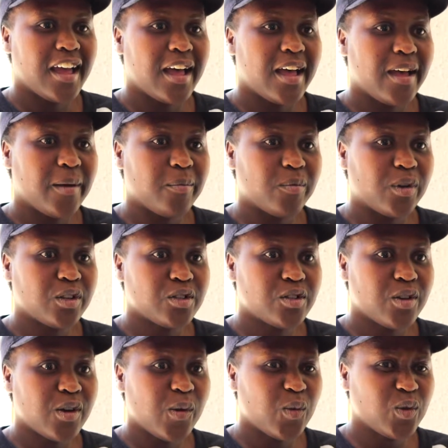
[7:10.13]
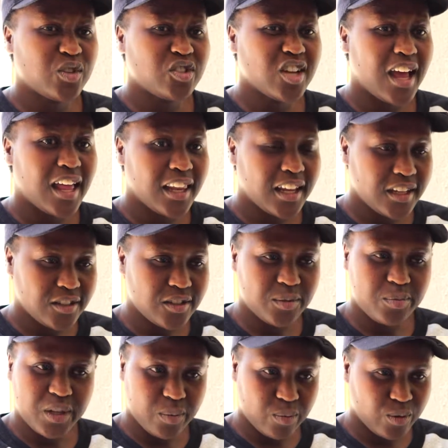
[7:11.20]
Um, and so I would
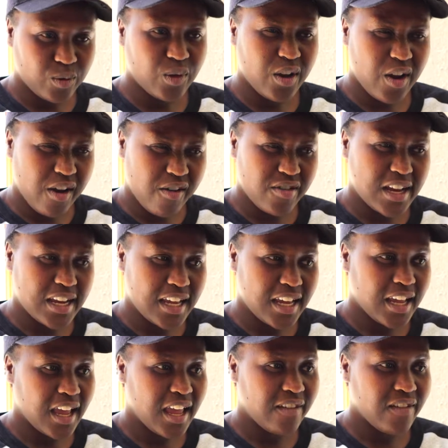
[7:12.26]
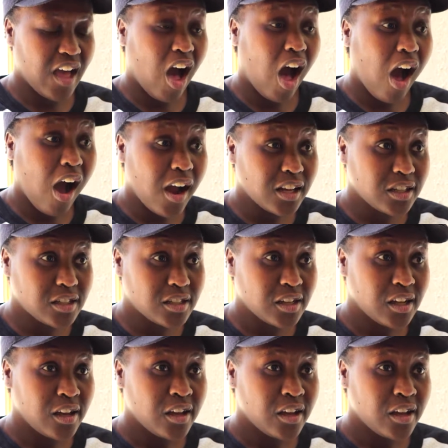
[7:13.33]
challenge people who really have a heart